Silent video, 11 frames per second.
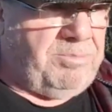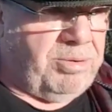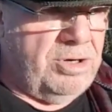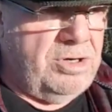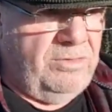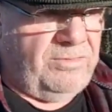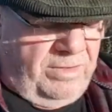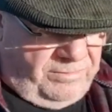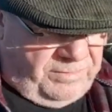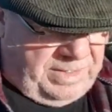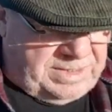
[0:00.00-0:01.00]
approve
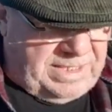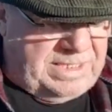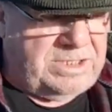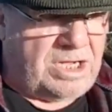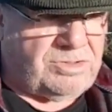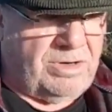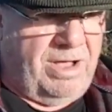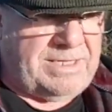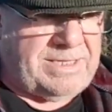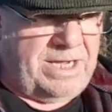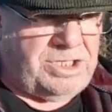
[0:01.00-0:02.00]
of this
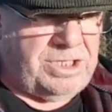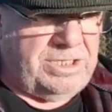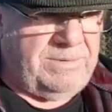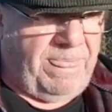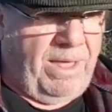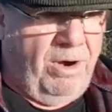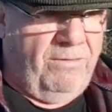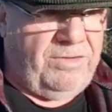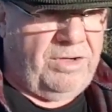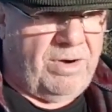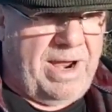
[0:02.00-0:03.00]
industrialization of
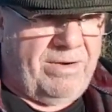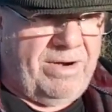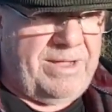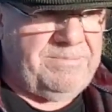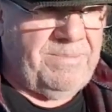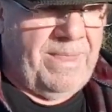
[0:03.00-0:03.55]
your area.